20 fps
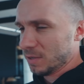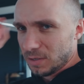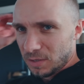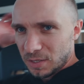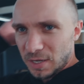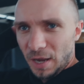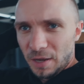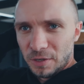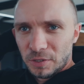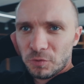
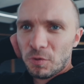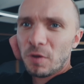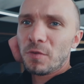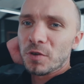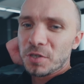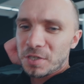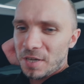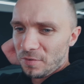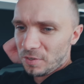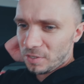Yeah,
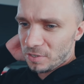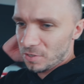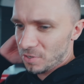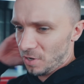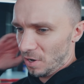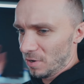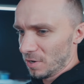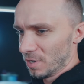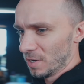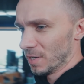3'7".
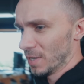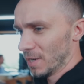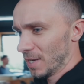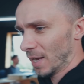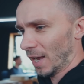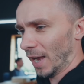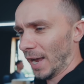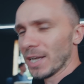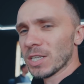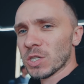So
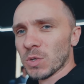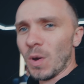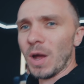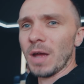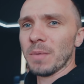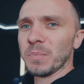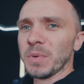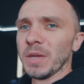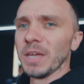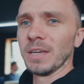it's
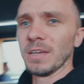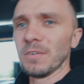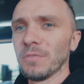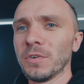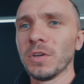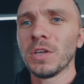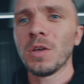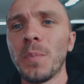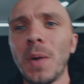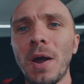quite big.
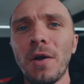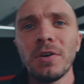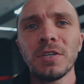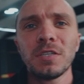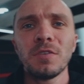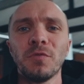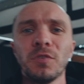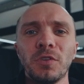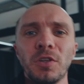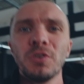For
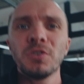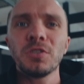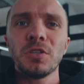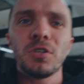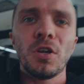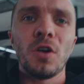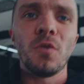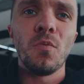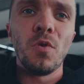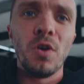comparison, for those that
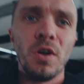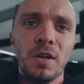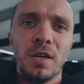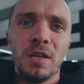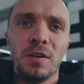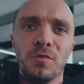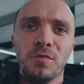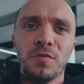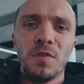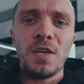don't work
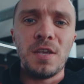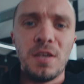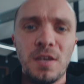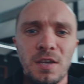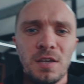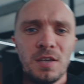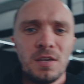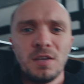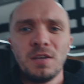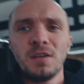in feet,
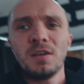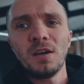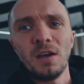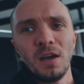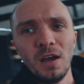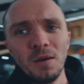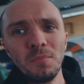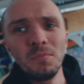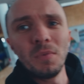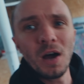
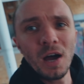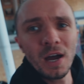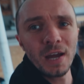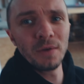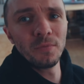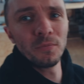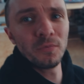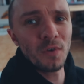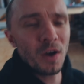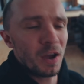I
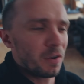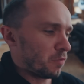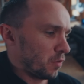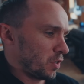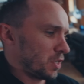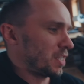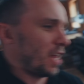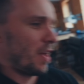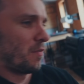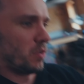am
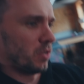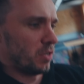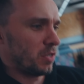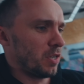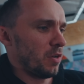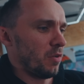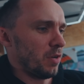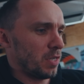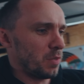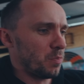5'7",
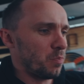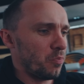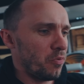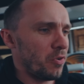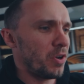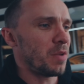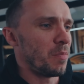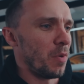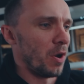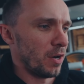so it's
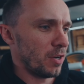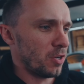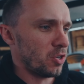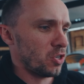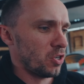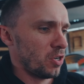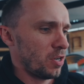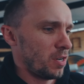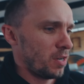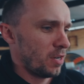pretty
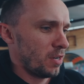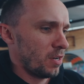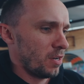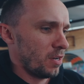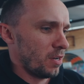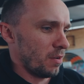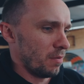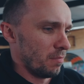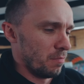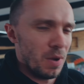much
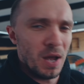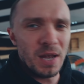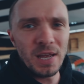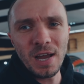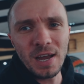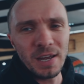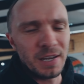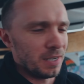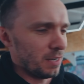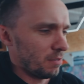my
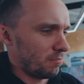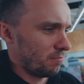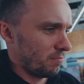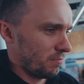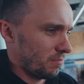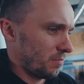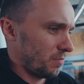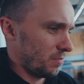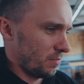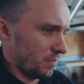height,
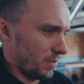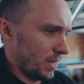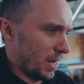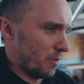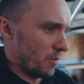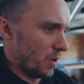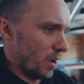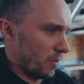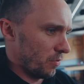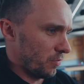
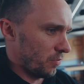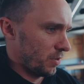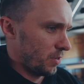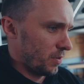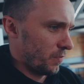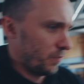near enough.